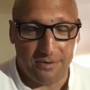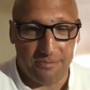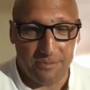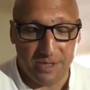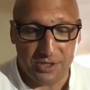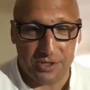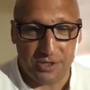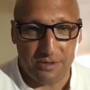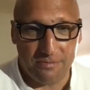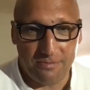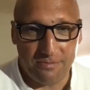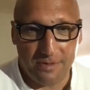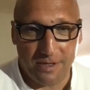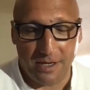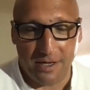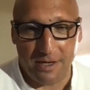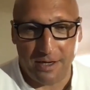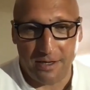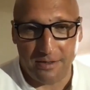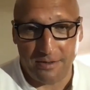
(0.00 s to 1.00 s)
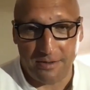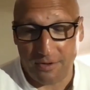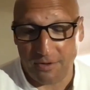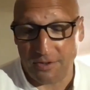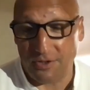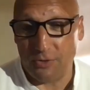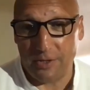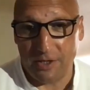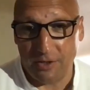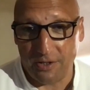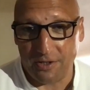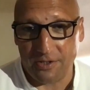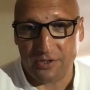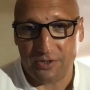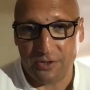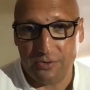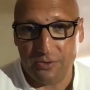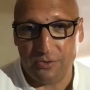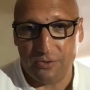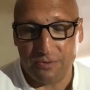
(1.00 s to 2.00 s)
mission, and they're doing it in
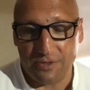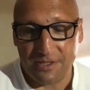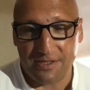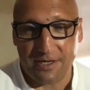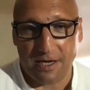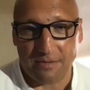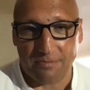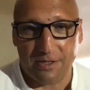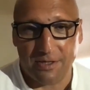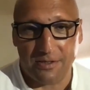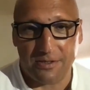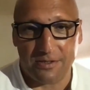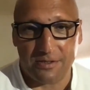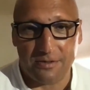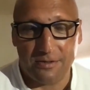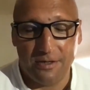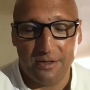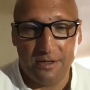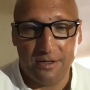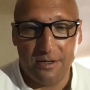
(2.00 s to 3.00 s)
two segments.